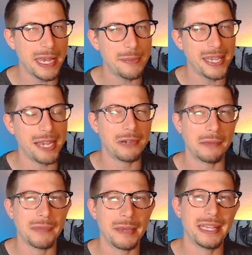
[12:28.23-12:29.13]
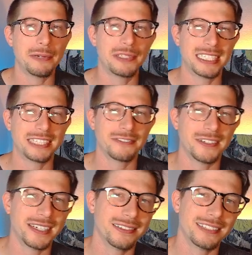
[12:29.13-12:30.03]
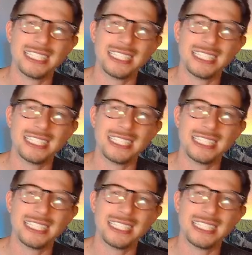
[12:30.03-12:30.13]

Maybe they wouldn't get the farm down.